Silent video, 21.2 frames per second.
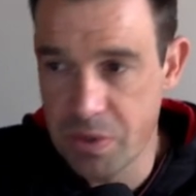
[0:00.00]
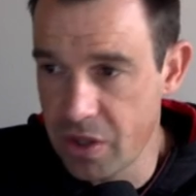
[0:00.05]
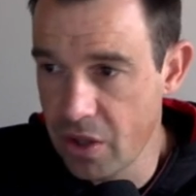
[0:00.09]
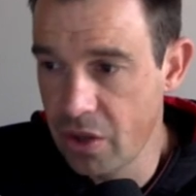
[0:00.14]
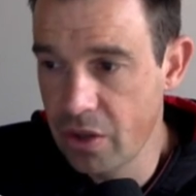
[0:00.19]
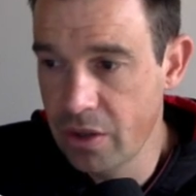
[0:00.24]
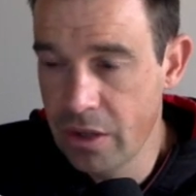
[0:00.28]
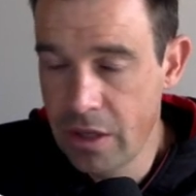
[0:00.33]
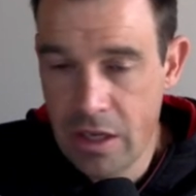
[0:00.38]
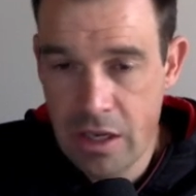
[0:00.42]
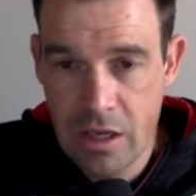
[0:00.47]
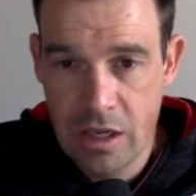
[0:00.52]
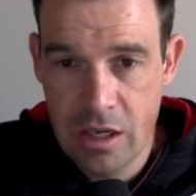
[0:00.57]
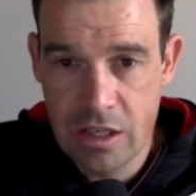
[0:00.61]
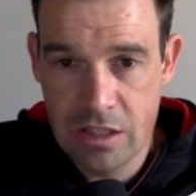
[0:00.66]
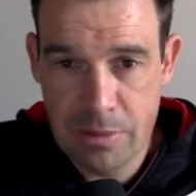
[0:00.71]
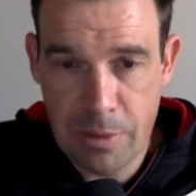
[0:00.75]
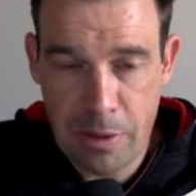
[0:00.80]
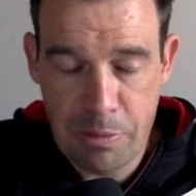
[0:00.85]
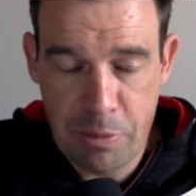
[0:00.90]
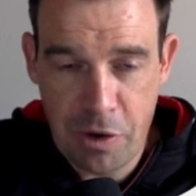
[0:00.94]
So
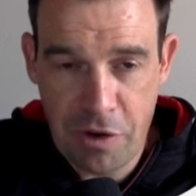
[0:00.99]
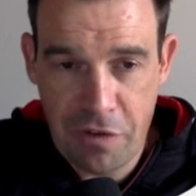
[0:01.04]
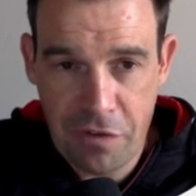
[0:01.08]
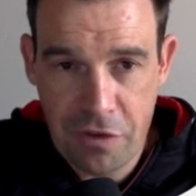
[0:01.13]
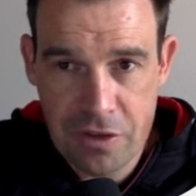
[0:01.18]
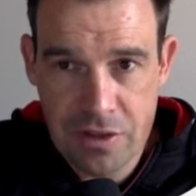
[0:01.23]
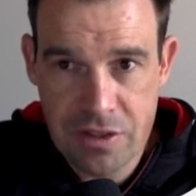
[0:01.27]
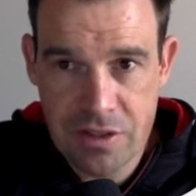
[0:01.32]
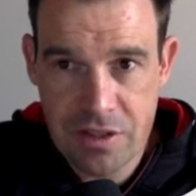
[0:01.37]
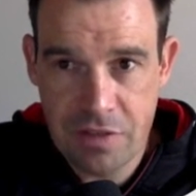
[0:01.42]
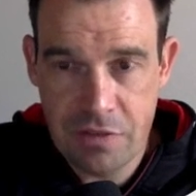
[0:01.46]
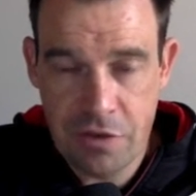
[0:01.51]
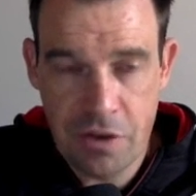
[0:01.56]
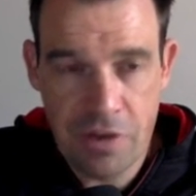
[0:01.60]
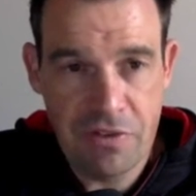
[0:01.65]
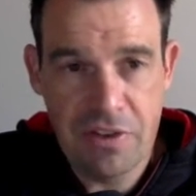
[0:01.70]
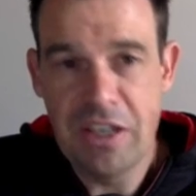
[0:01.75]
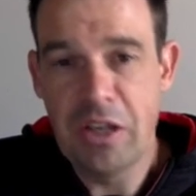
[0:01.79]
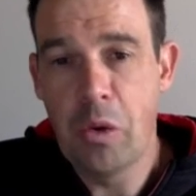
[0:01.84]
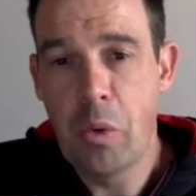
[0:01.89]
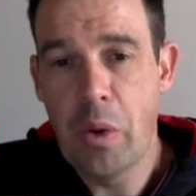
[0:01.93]
it's my preference. If you
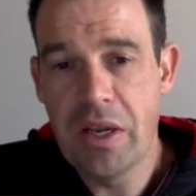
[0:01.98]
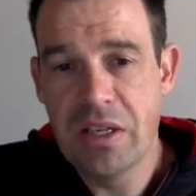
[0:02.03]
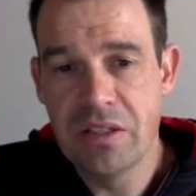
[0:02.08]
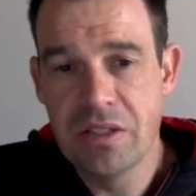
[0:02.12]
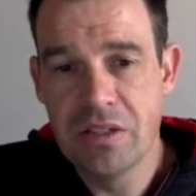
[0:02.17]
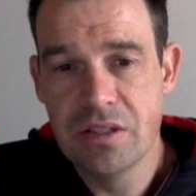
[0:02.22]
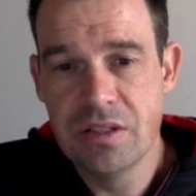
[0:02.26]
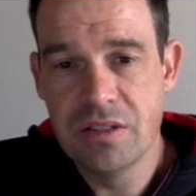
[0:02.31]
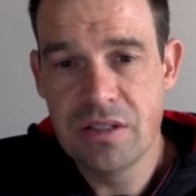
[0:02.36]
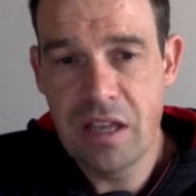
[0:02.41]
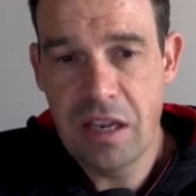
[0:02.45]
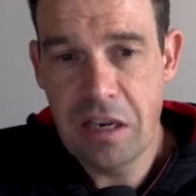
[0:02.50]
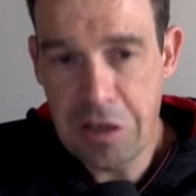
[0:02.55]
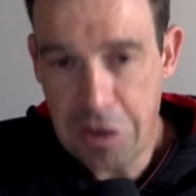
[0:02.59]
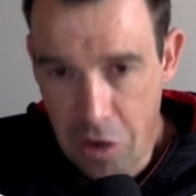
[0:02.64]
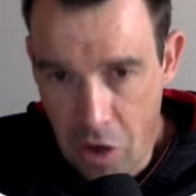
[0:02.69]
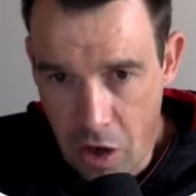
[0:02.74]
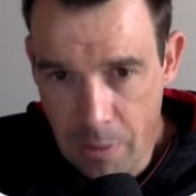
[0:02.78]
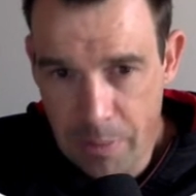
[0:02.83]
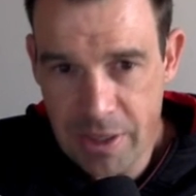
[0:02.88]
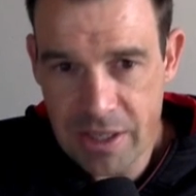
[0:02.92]
have any questions, any
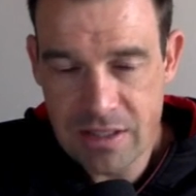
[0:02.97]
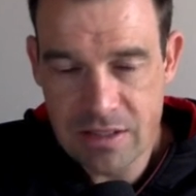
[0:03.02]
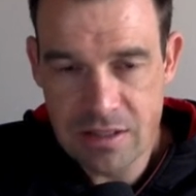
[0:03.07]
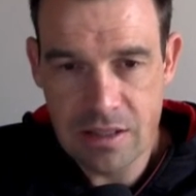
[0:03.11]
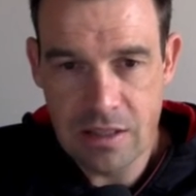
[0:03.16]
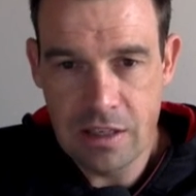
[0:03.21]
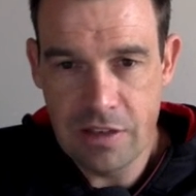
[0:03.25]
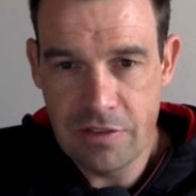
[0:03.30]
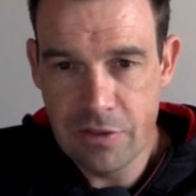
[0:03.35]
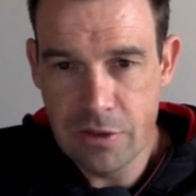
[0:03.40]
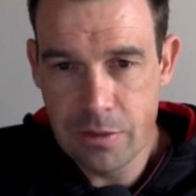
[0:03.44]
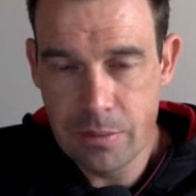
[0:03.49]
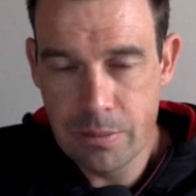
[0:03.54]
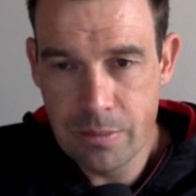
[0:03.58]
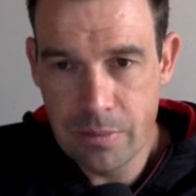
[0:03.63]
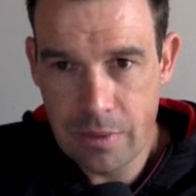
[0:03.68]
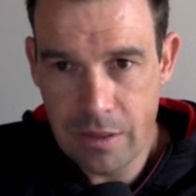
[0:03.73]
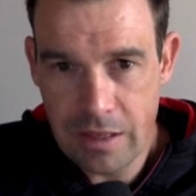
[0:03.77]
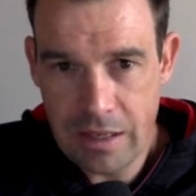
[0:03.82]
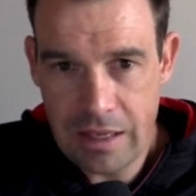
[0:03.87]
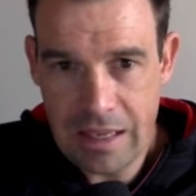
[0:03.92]
comments, leave
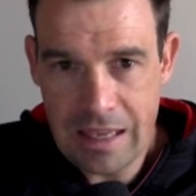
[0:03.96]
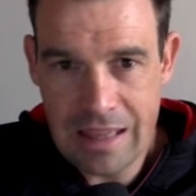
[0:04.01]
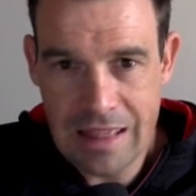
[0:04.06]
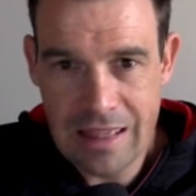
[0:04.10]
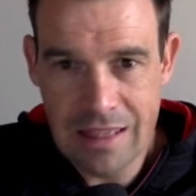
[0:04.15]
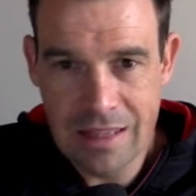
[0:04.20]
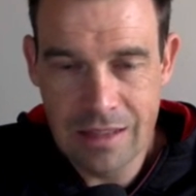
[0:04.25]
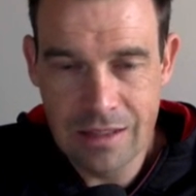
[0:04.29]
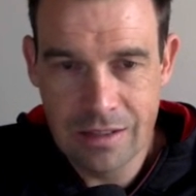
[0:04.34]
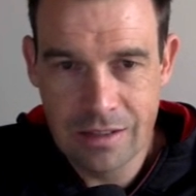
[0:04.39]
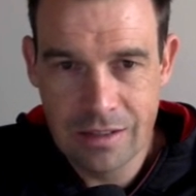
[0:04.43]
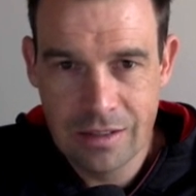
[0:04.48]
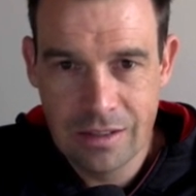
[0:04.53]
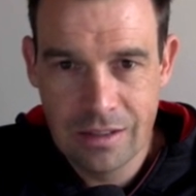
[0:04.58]
them in